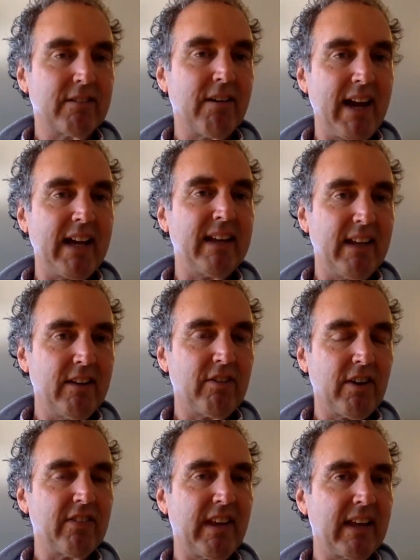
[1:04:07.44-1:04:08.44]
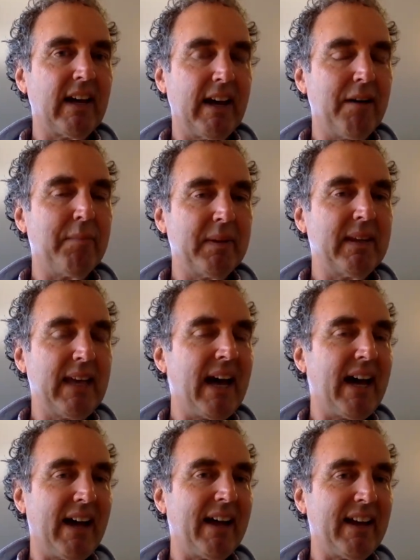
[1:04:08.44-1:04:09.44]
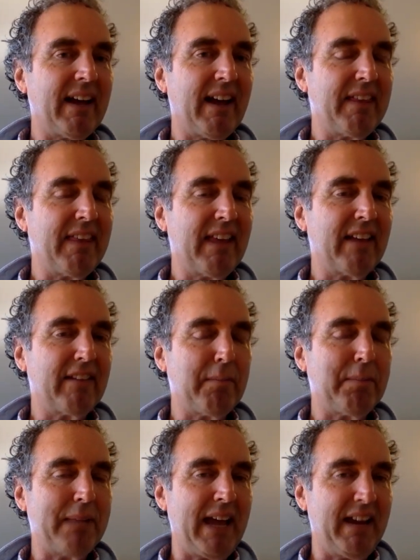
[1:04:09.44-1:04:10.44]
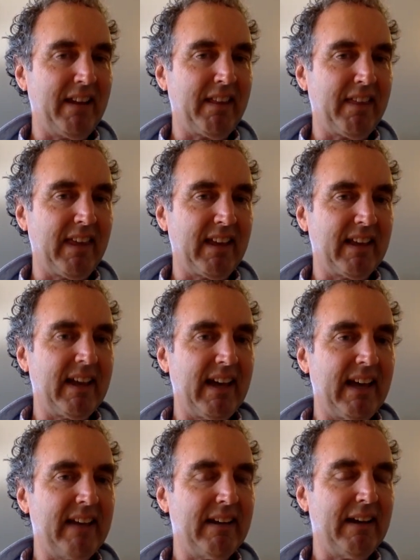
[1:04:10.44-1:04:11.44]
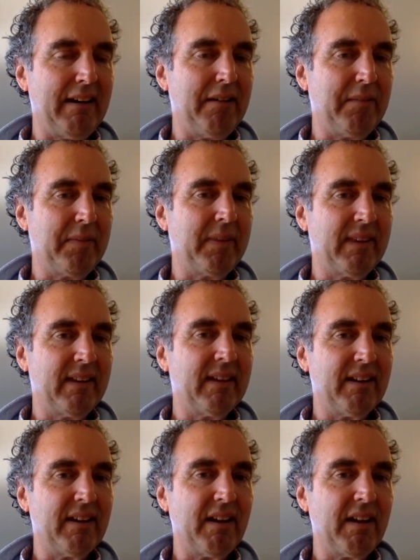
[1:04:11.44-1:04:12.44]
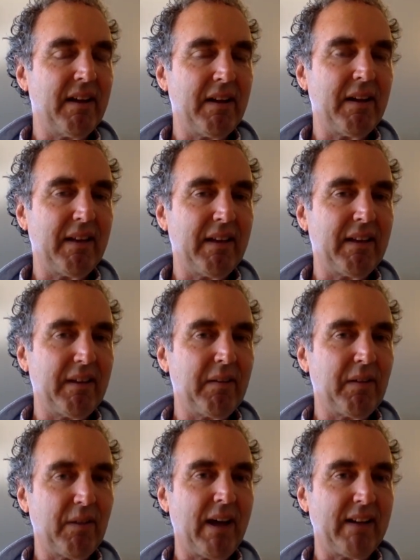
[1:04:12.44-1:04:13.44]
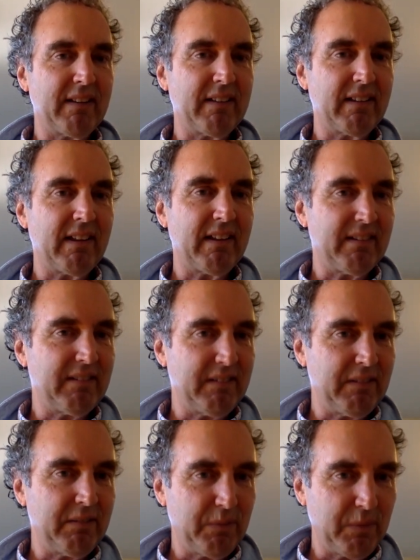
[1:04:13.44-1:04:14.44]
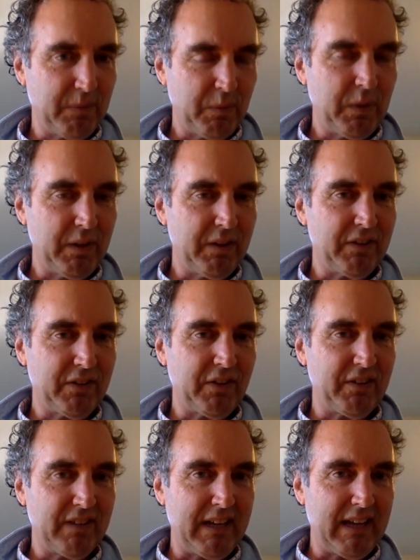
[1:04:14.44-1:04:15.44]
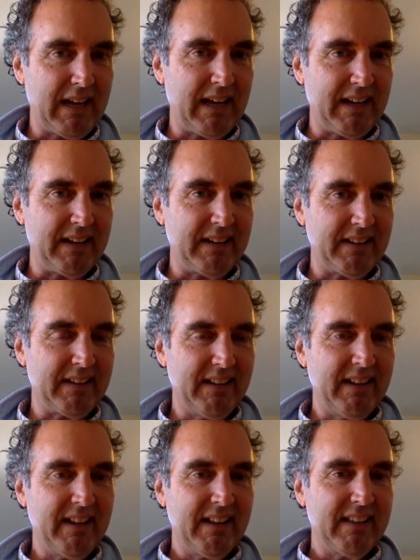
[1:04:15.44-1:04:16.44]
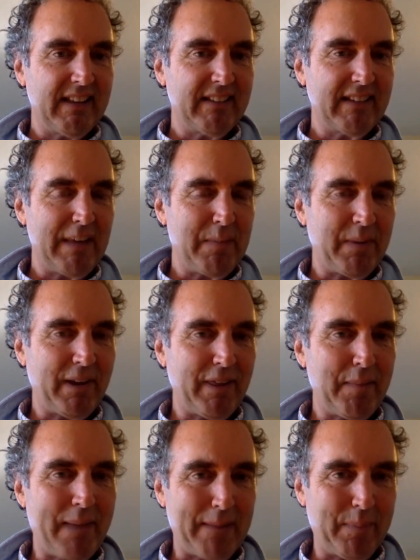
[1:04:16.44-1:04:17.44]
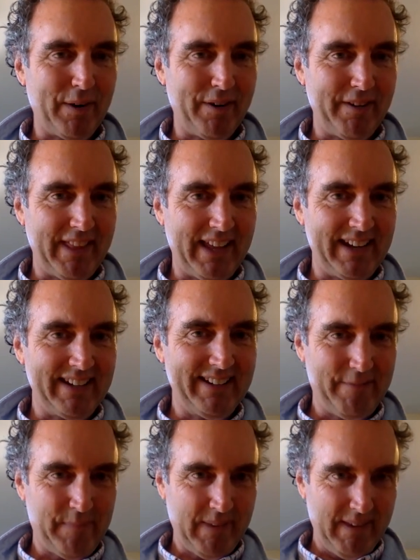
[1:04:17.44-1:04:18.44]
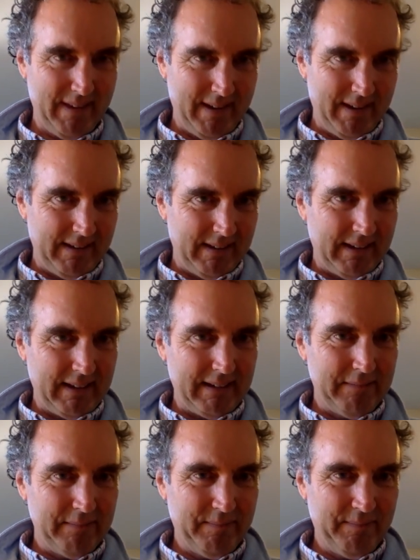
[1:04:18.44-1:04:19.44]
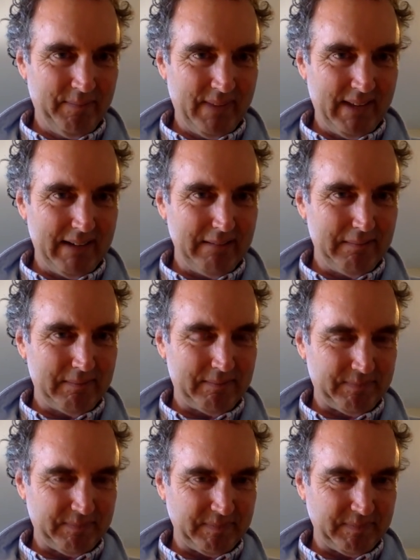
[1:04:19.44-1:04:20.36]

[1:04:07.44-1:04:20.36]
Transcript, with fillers: Great, interesting. Um, yeah, I think it's a planning thing, and um, uh, I'll, uh, we'll certainly uh, let's keep it on the back burner then. Okay. Um,